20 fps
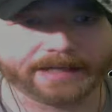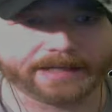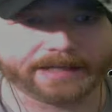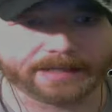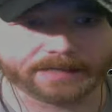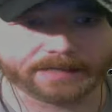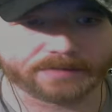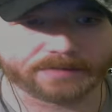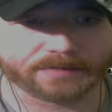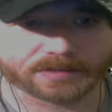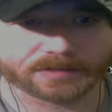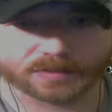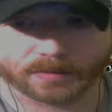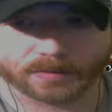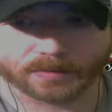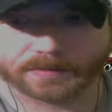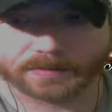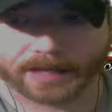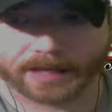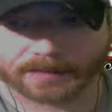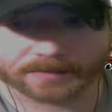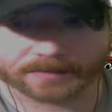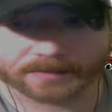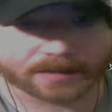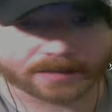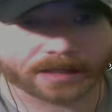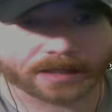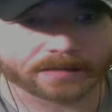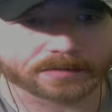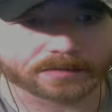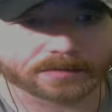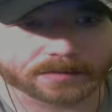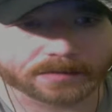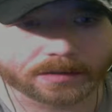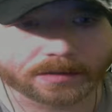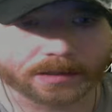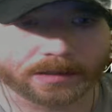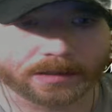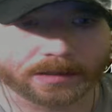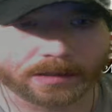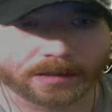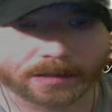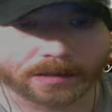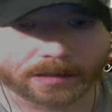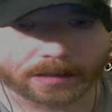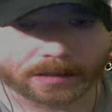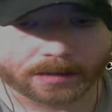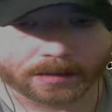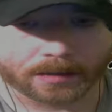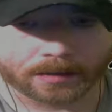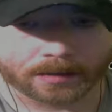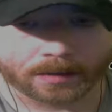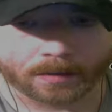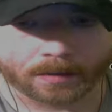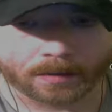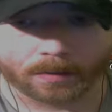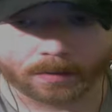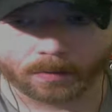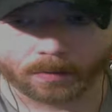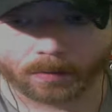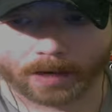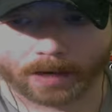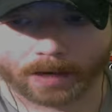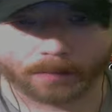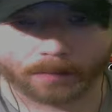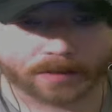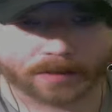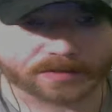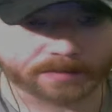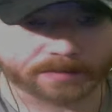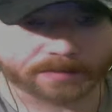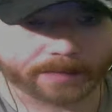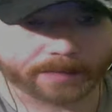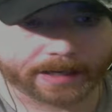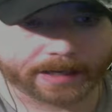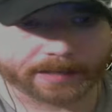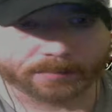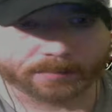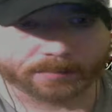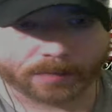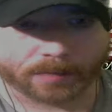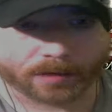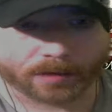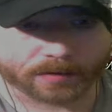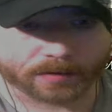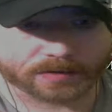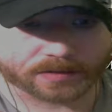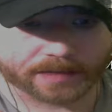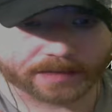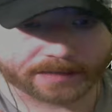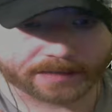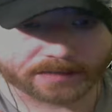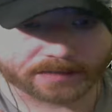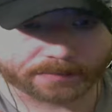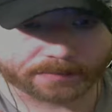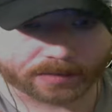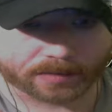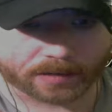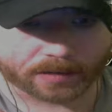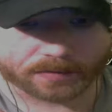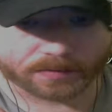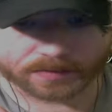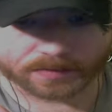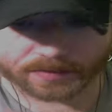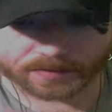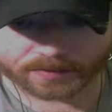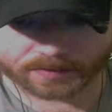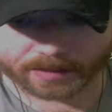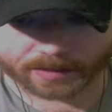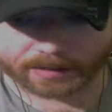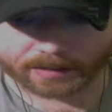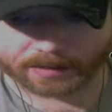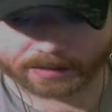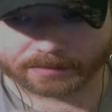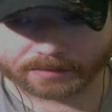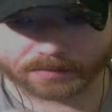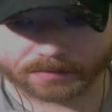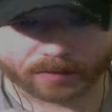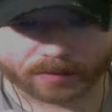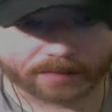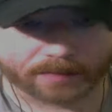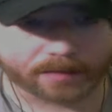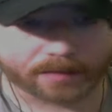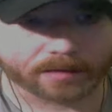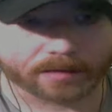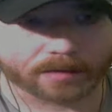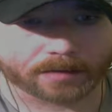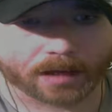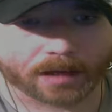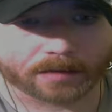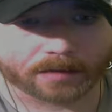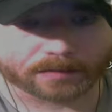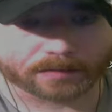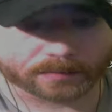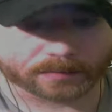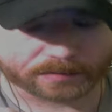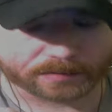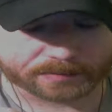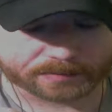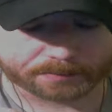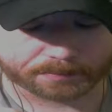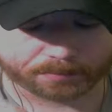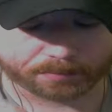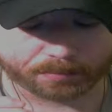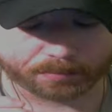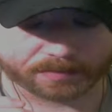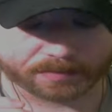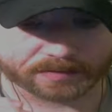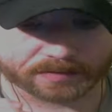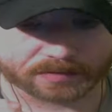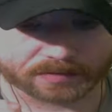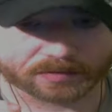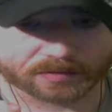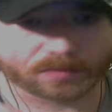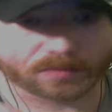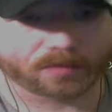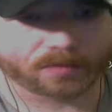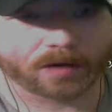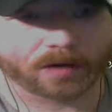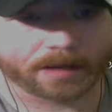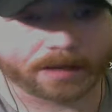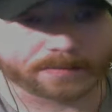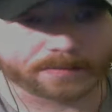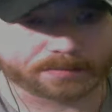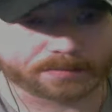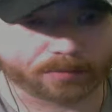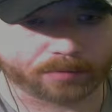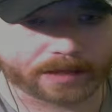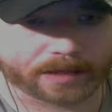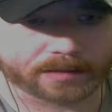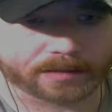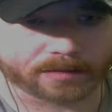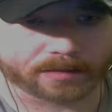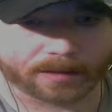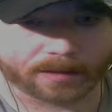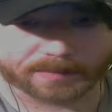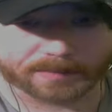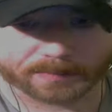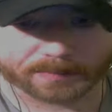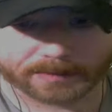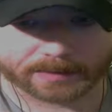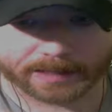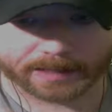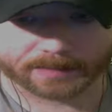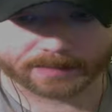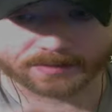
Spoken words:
to give us $2,000. Why was it back in March Nancy Pelosi said that $1,200 was just crumbs, breadcrumbs, but now